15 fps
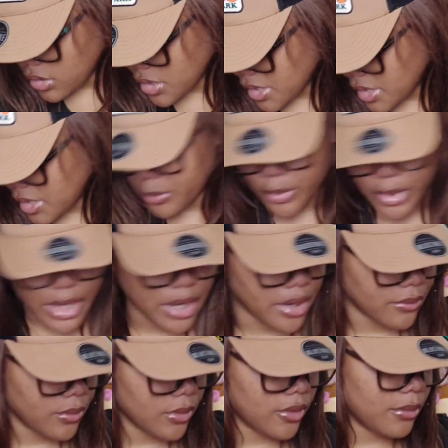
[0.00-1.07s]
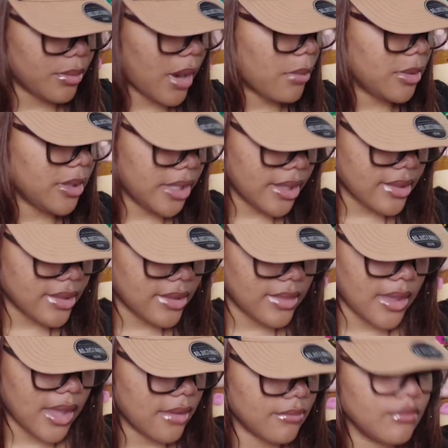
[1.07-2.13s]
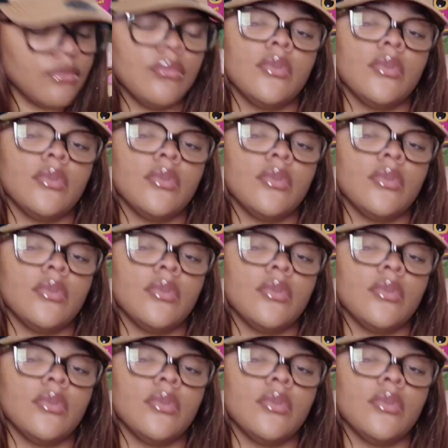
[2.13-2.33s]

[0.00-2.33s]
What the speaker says: somewhere. We'll probably get to that.